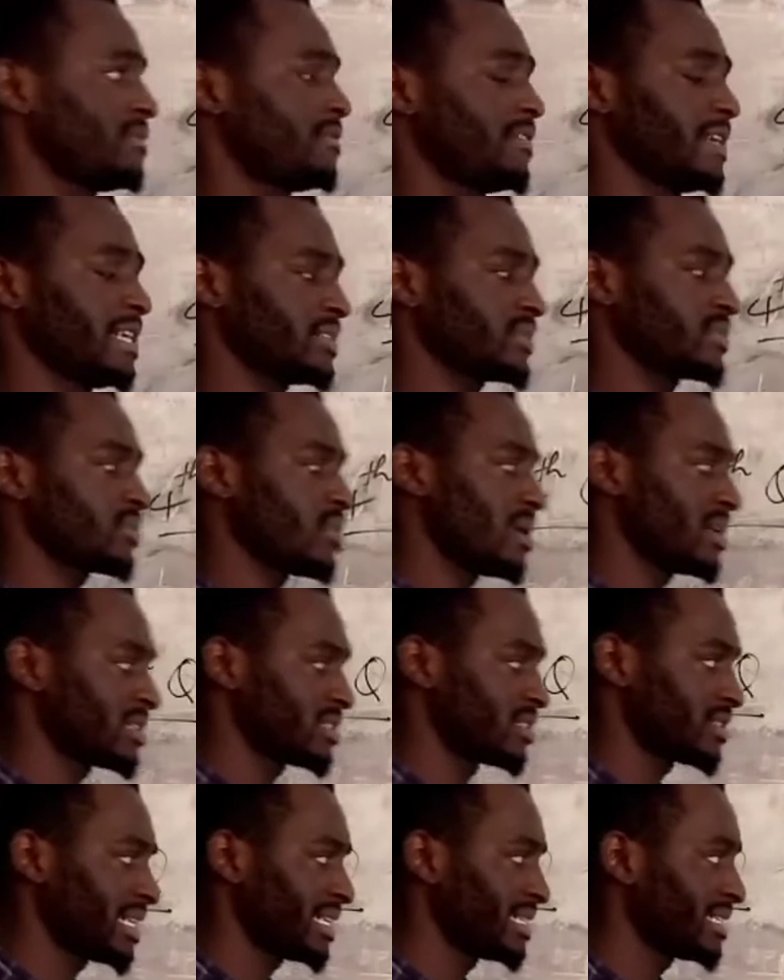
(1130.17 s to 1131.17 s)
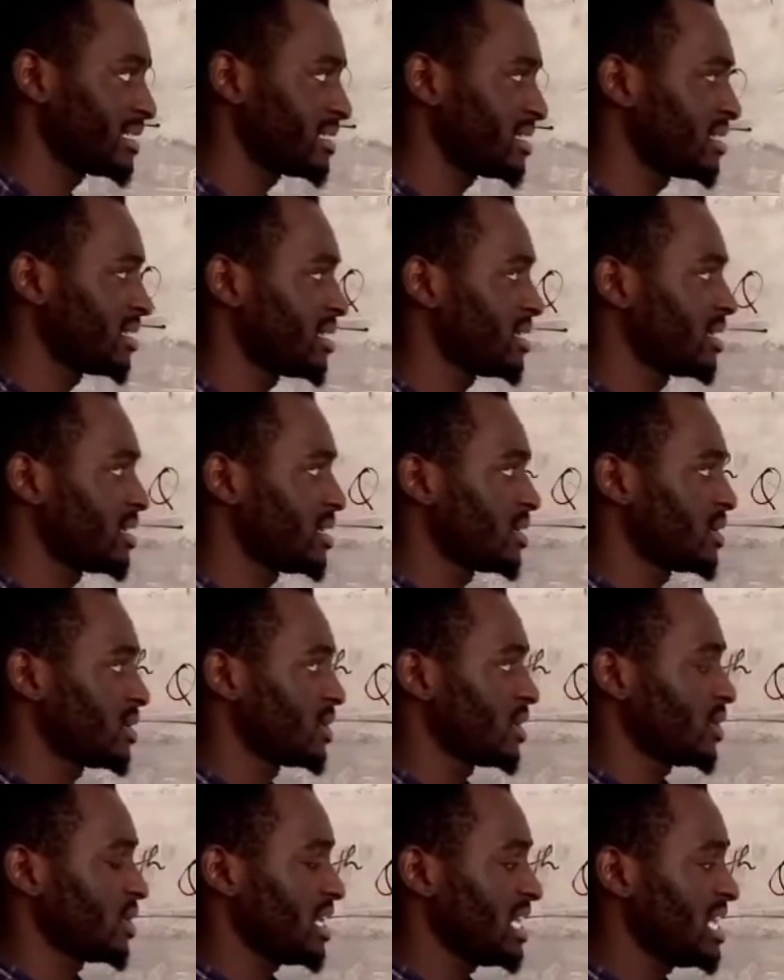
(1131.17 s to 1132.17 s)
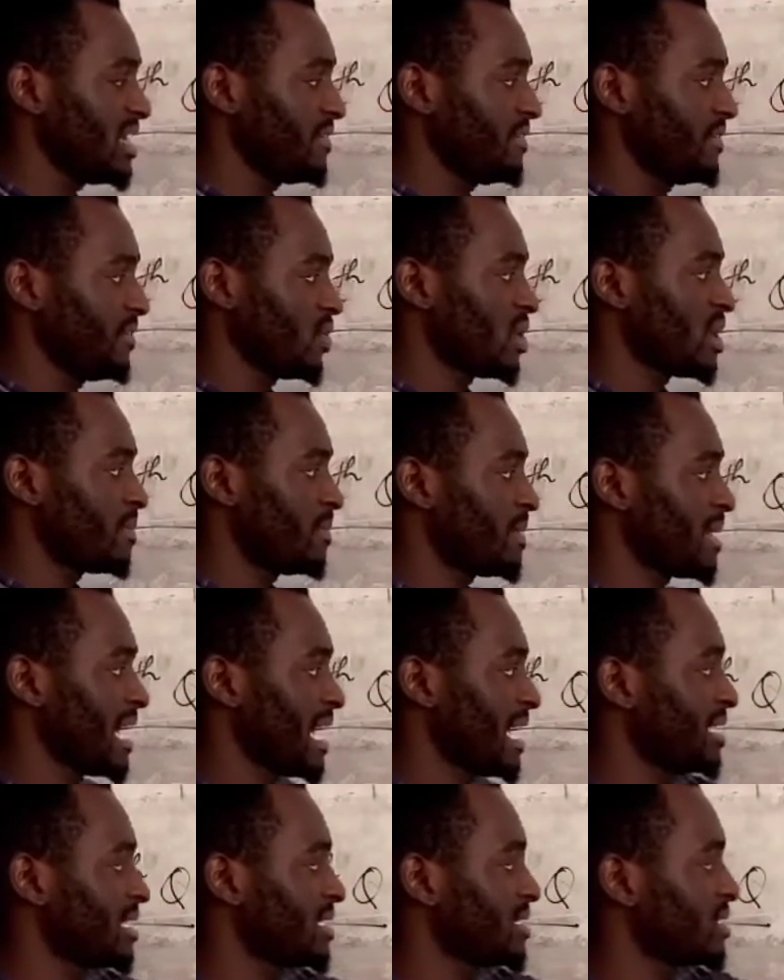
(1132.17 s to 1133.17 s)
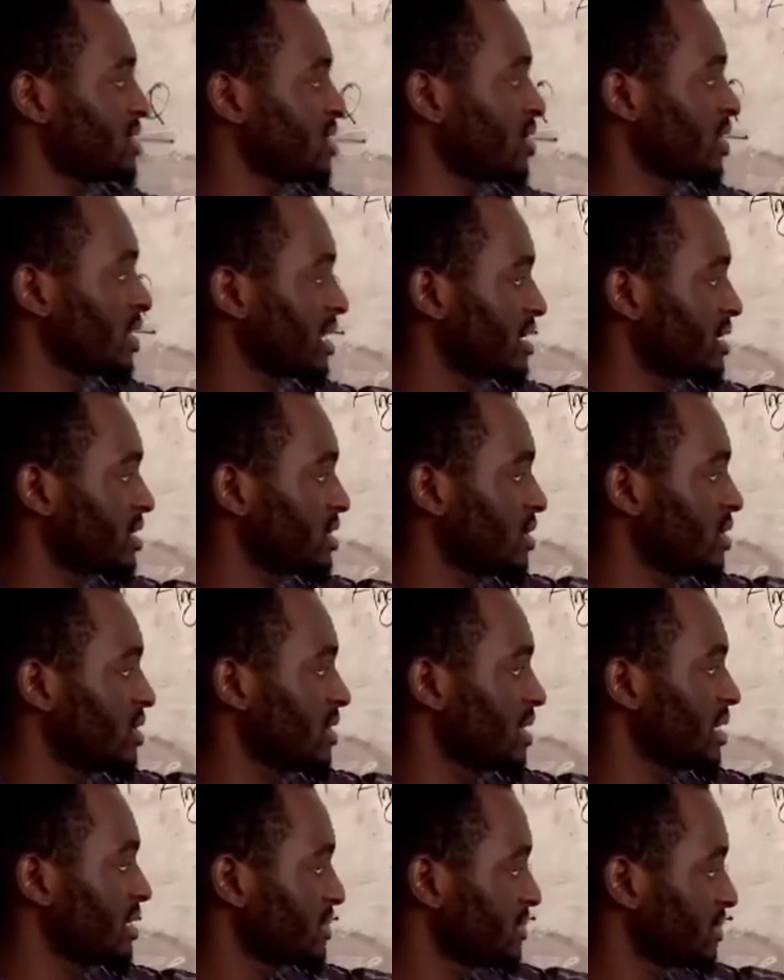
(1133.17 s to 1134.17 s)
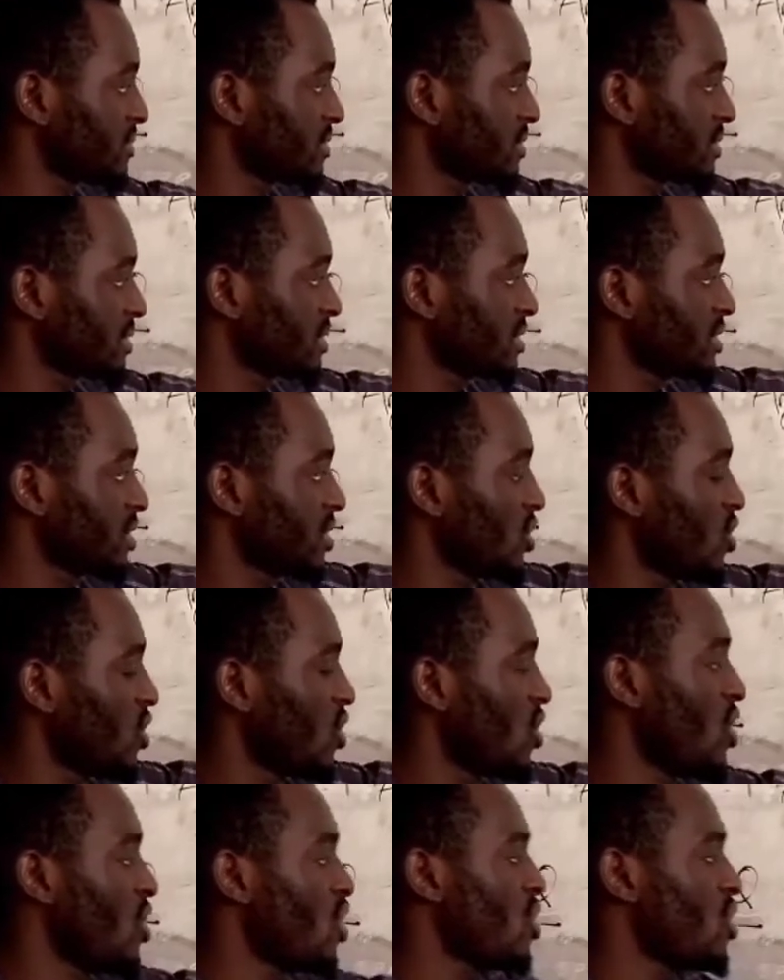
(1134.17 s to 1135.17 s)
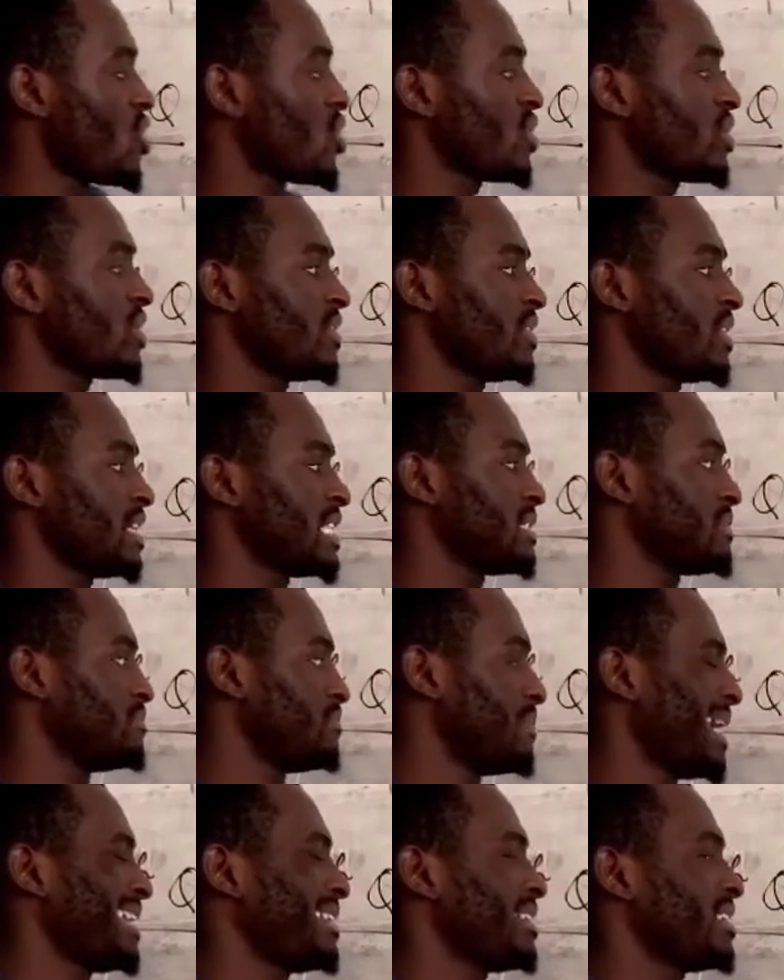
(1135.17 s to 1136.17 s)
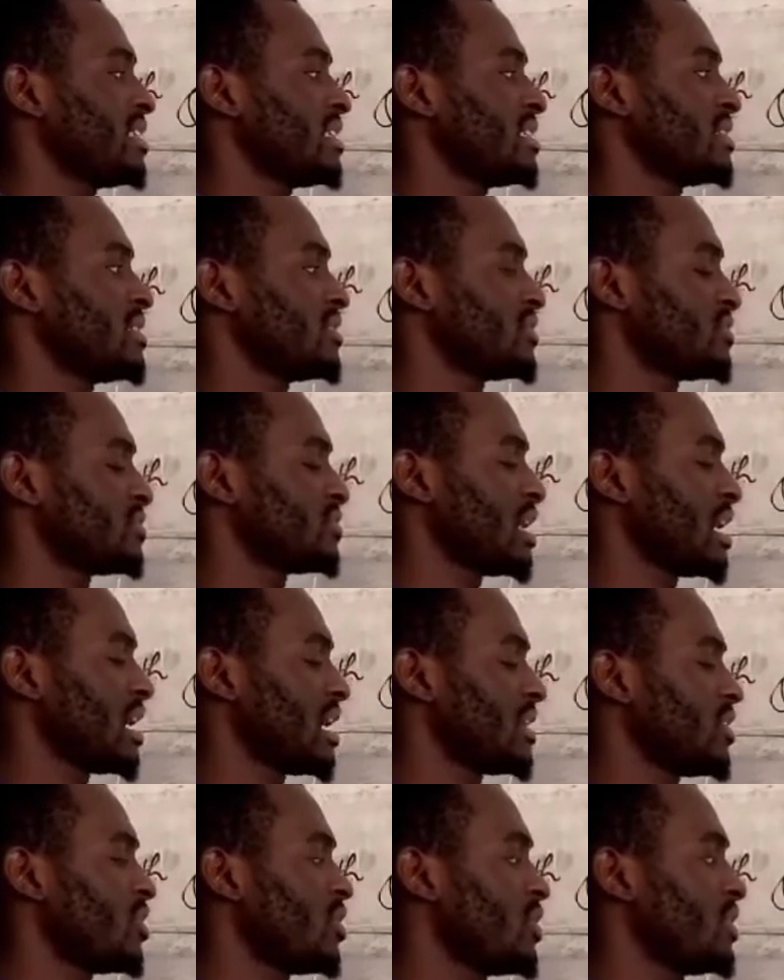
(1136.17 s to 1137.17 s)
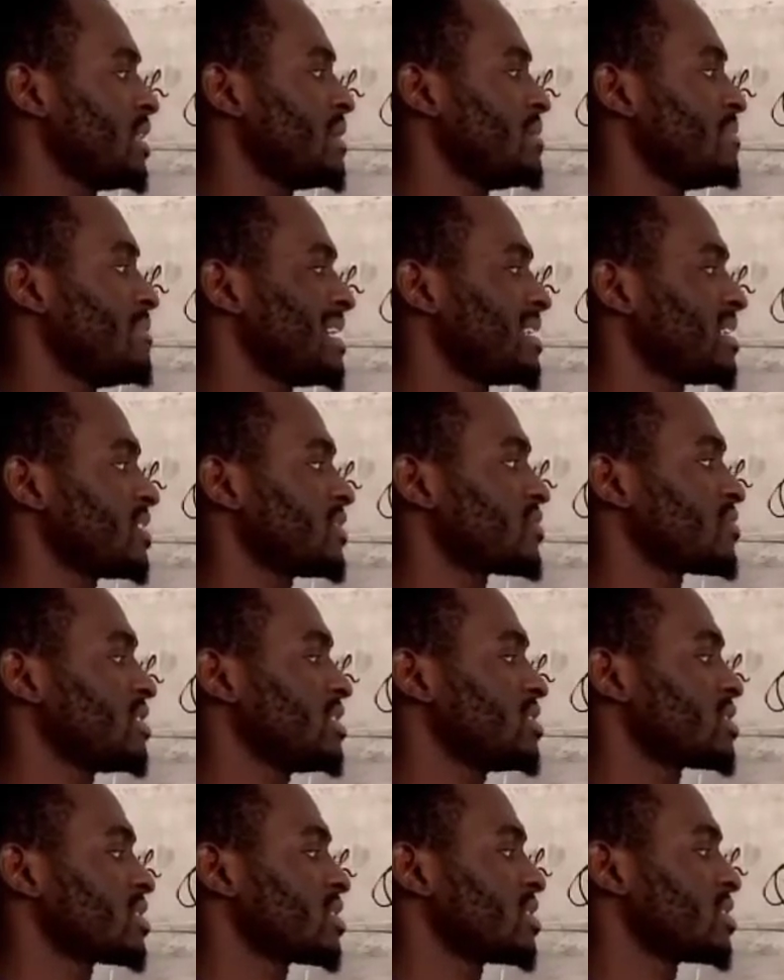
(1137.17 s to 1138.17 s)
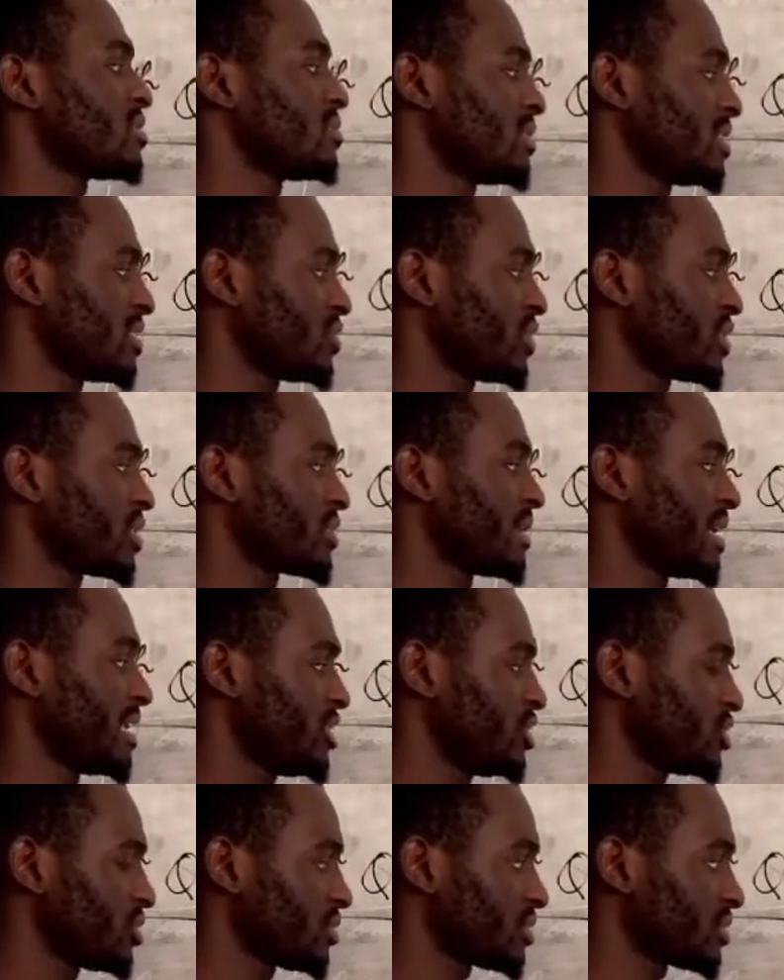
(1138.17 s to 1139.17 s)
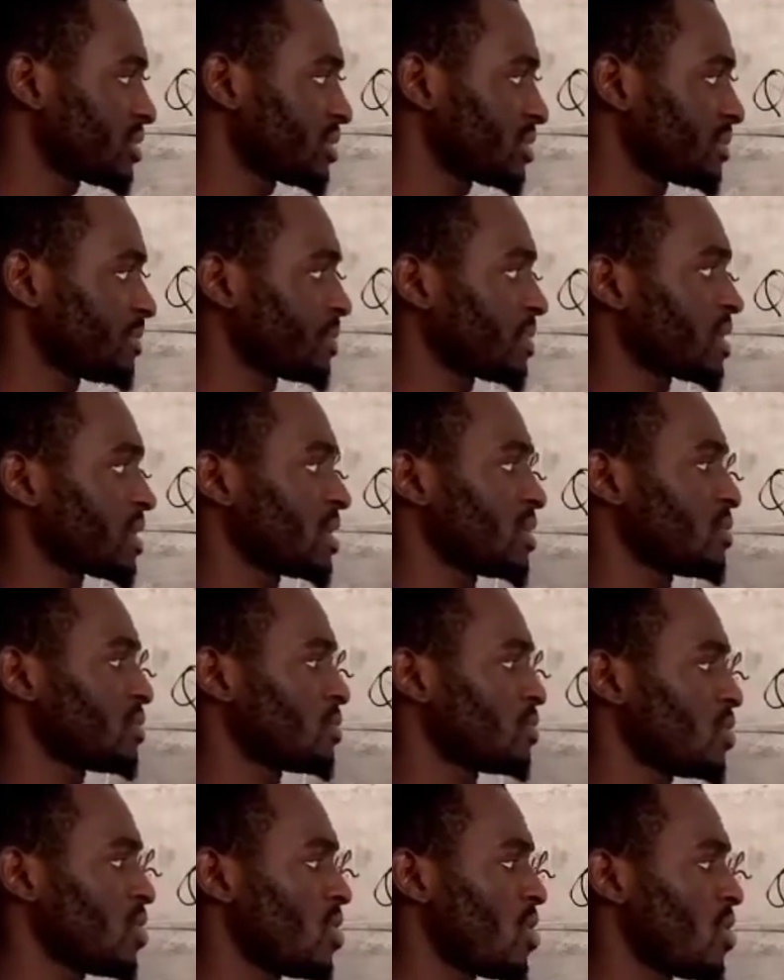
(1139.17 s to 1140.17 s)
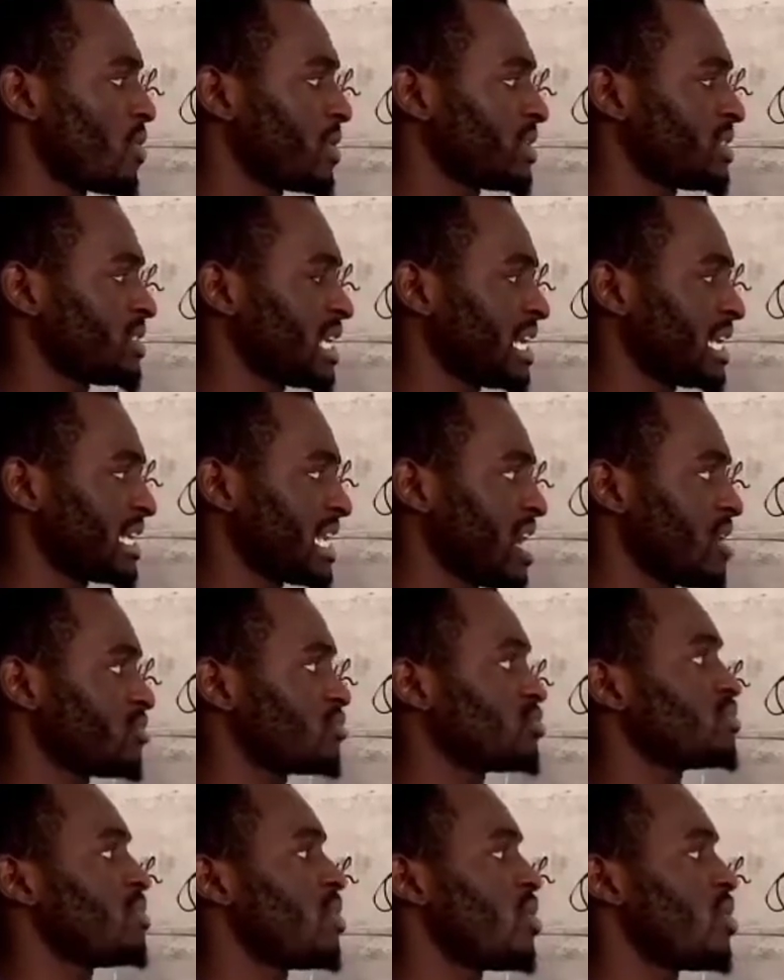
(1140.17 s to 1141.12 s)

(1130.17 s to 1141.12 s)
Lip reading: first quadrant, if you apply the SOHCAHTOA, all the many three trigonometric ratios will always turn out